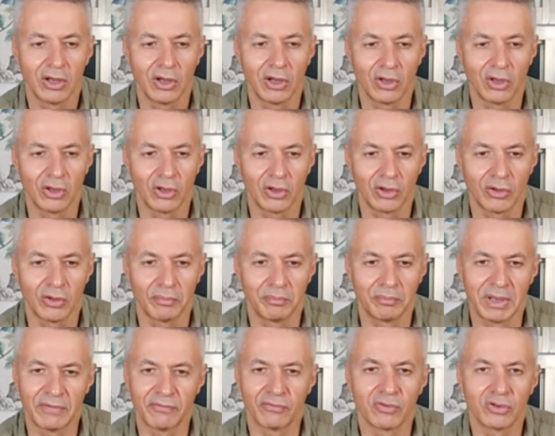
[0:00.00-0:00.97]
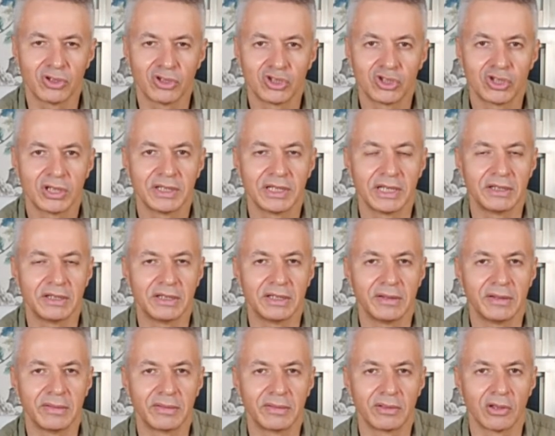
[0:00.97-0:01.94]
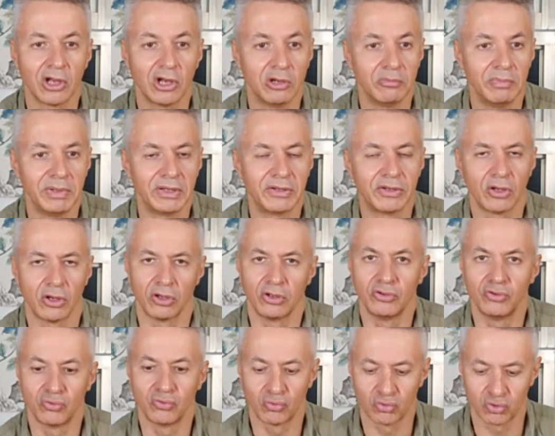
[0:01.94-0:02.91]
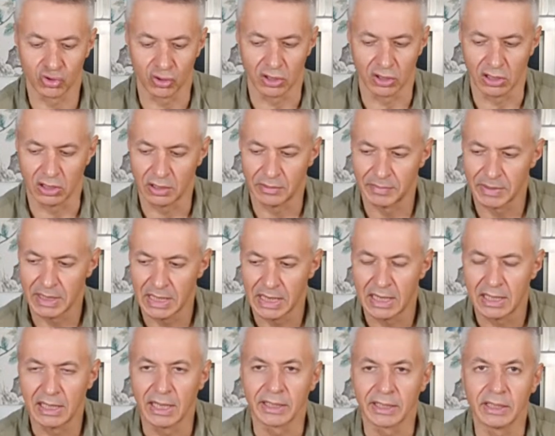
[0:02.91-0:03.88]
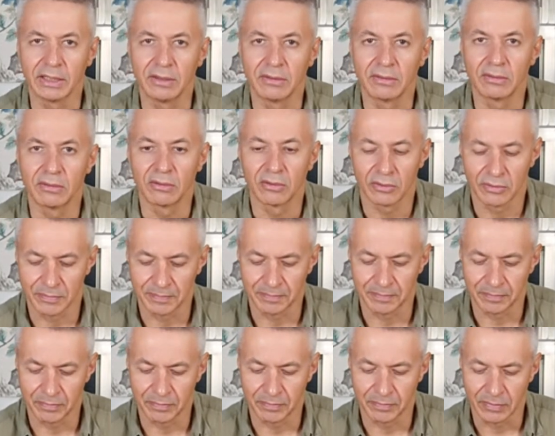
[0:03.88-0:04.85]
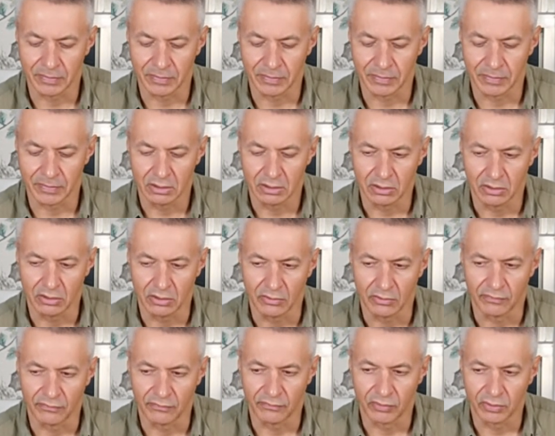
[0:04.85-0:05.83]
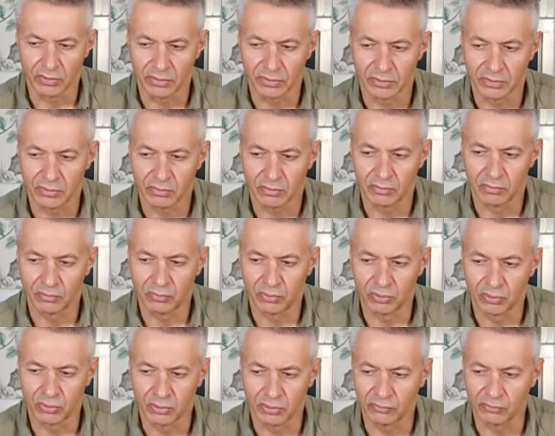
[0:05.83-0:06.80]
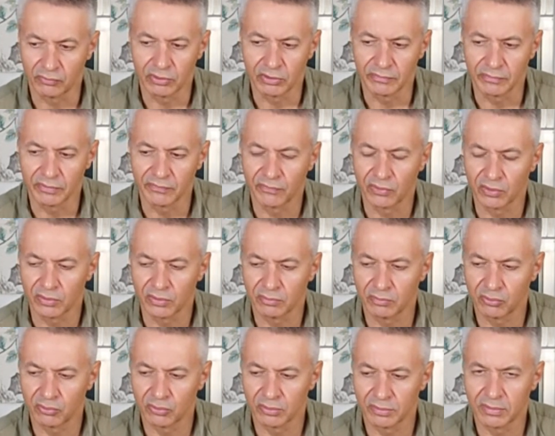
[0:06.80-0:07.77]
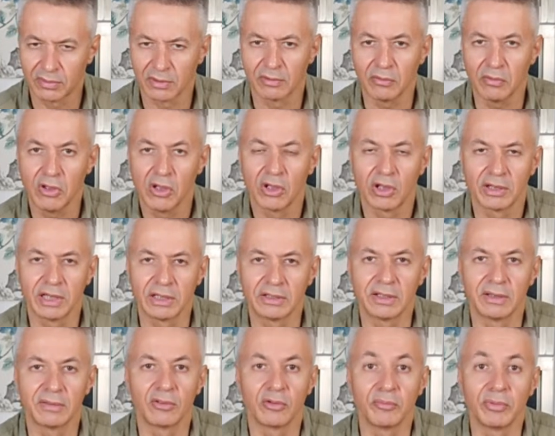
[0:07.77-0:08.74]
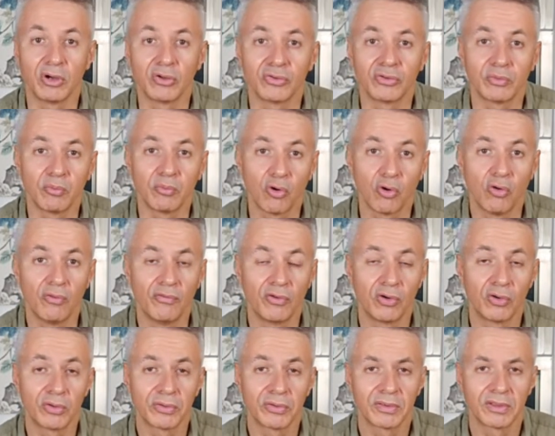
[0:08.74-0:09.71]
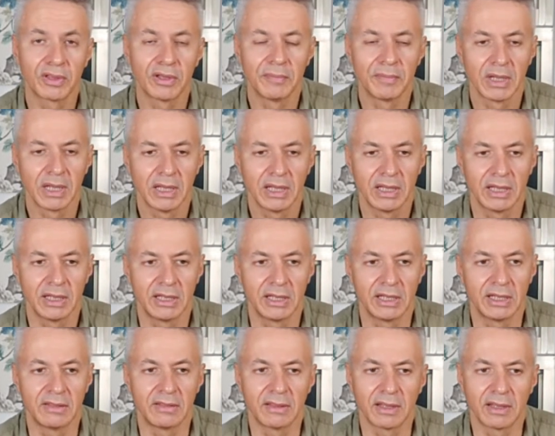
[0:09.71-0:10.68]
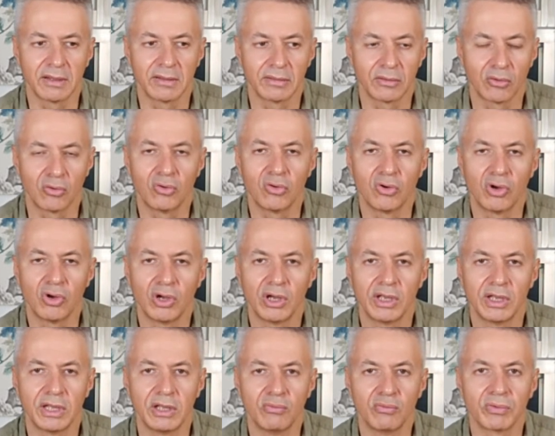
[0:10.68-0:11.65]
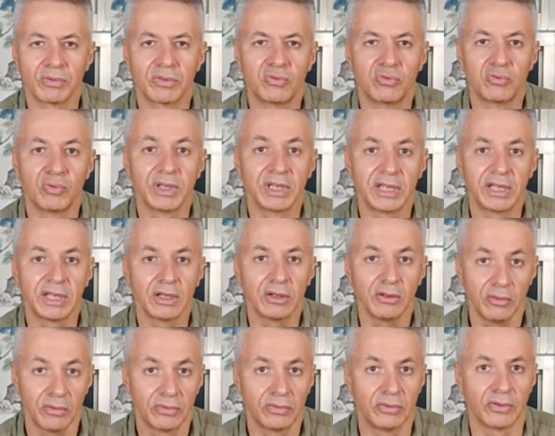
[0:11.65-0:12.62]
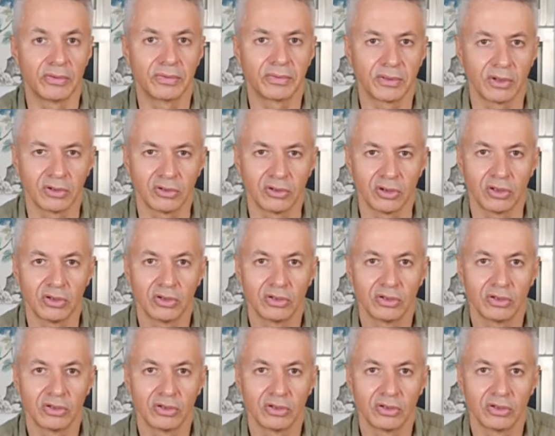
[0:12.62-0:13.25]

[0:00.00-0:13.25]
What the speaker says: a beverage that is a bit unusual. Like in the first book, in one of the first books that is about Provence, he says, oh, he was drinking the sun.